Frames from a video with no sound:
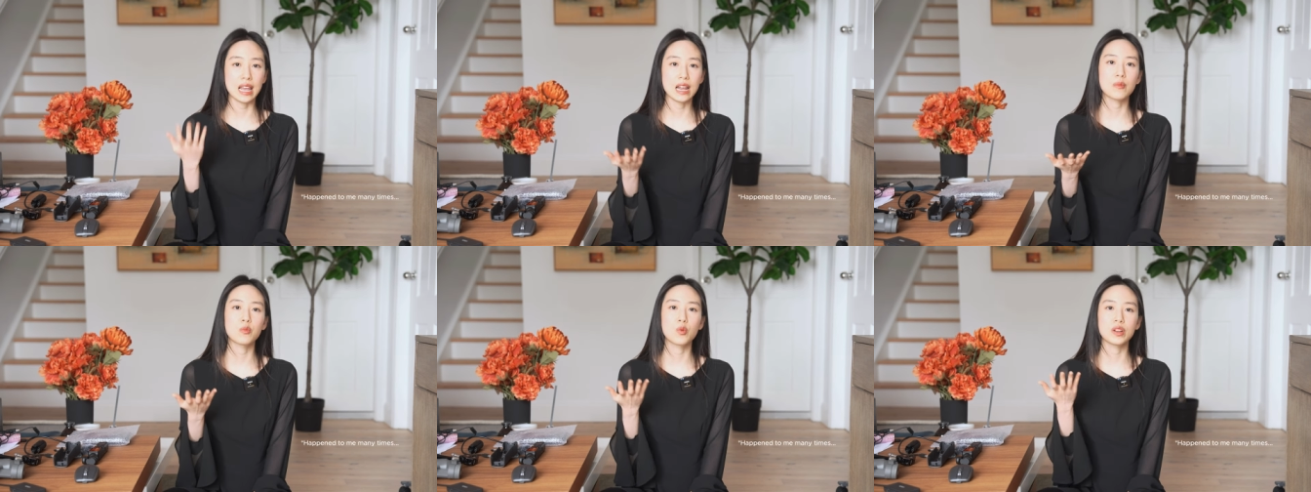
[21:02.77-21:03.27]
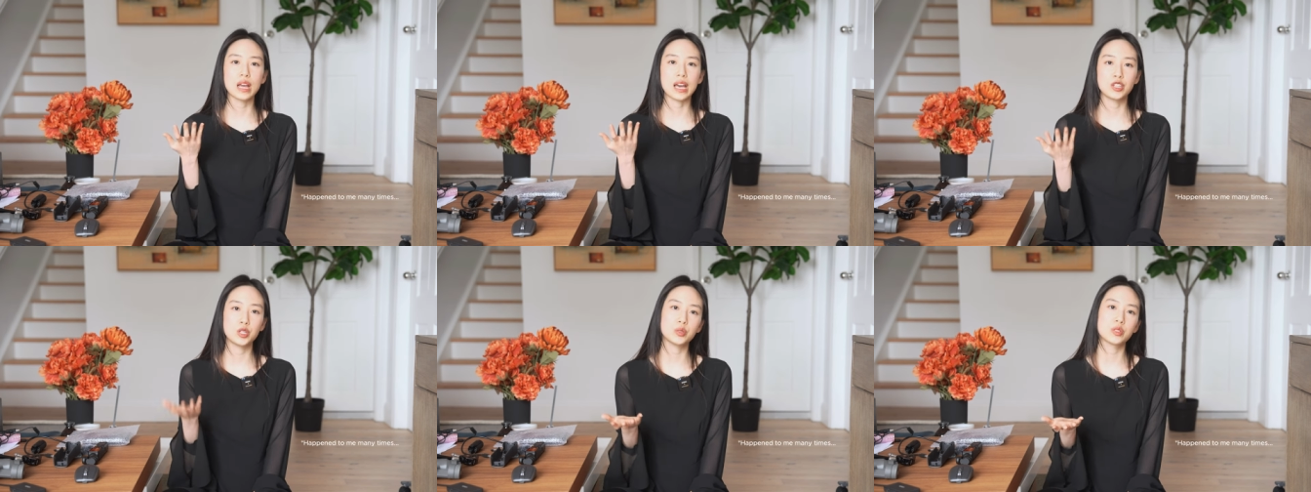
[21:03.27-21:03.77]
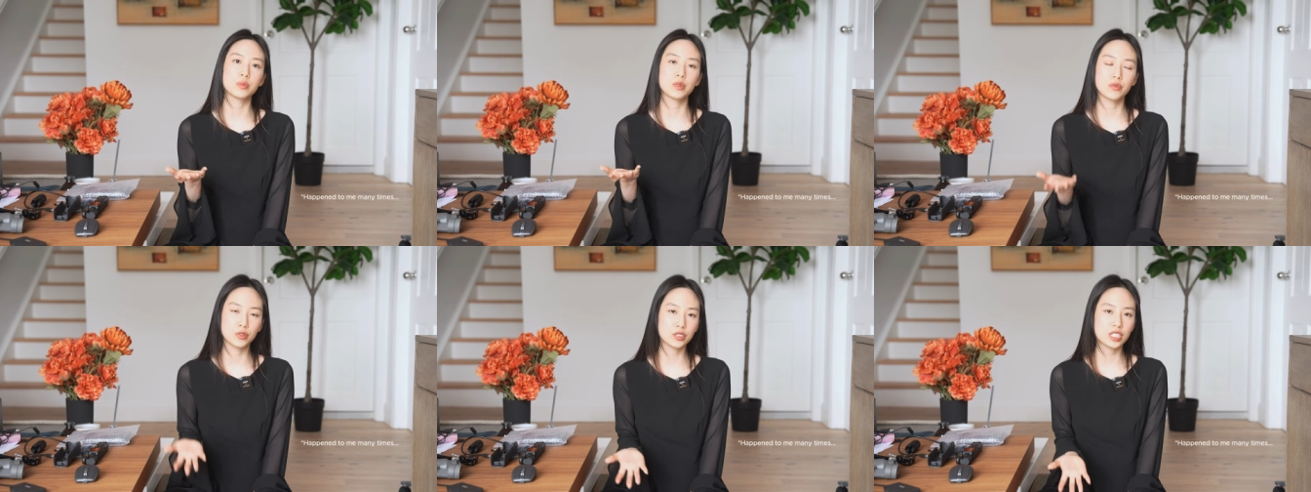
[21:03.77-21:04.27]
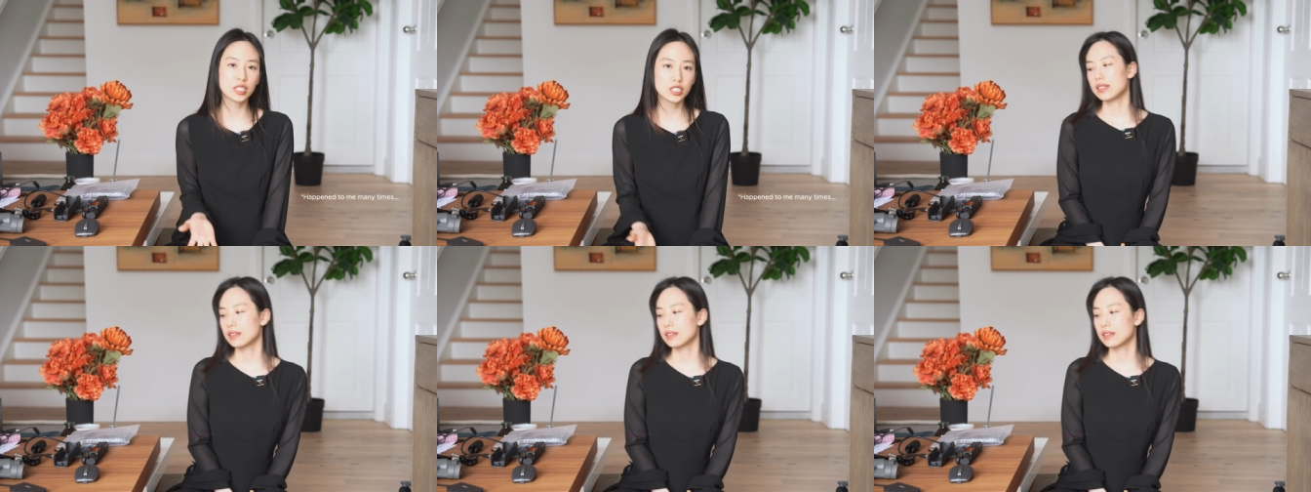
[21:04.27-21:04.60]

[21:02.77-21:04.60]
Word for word: end up with unusable footage.